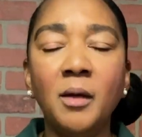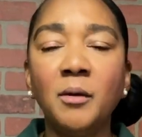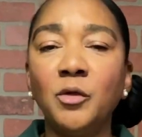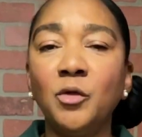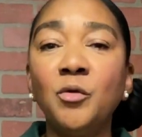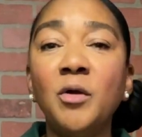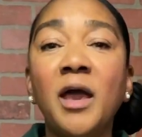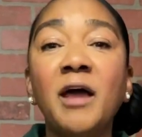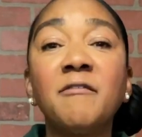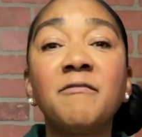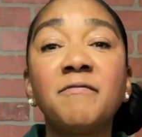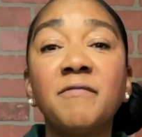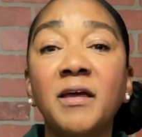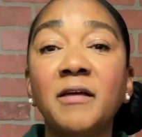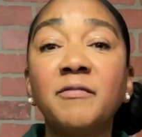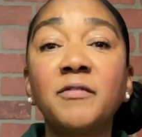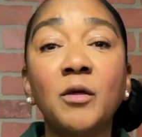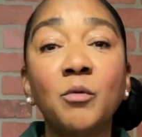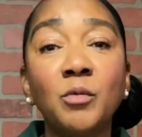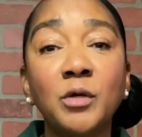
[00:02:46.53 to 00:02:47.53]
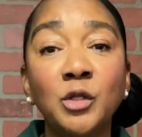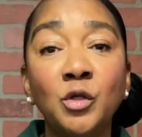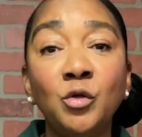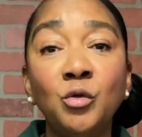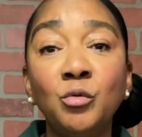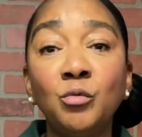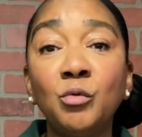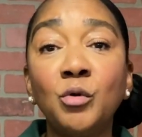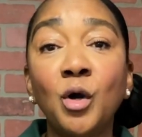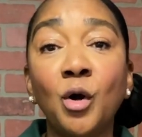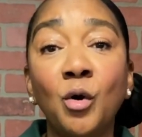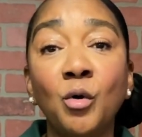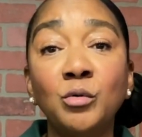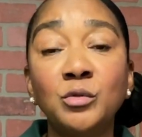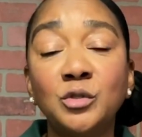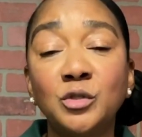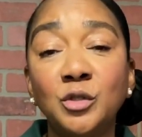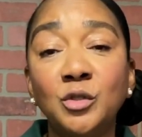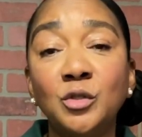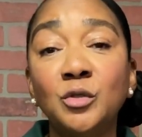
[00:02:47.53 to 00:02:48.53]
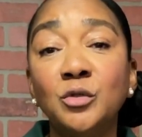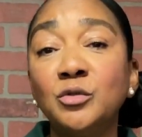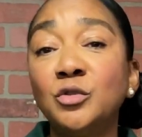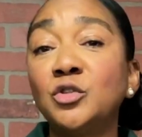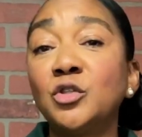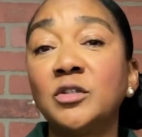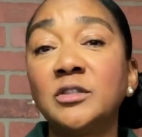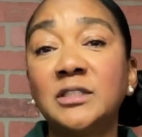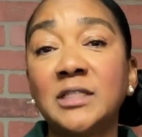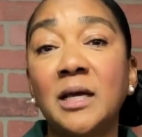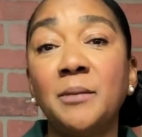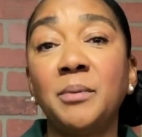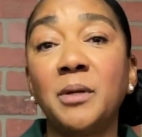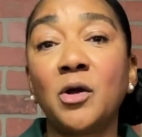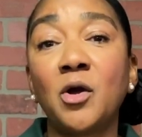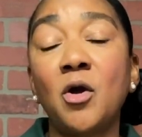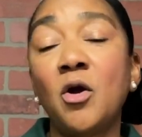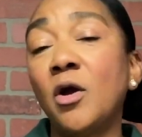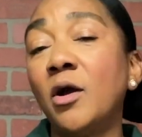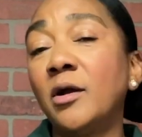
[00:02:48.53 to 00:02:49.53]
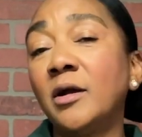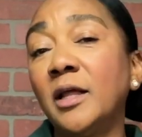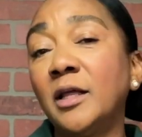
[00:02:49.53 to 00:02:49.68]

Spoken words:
You have faith that when you go to use your debit card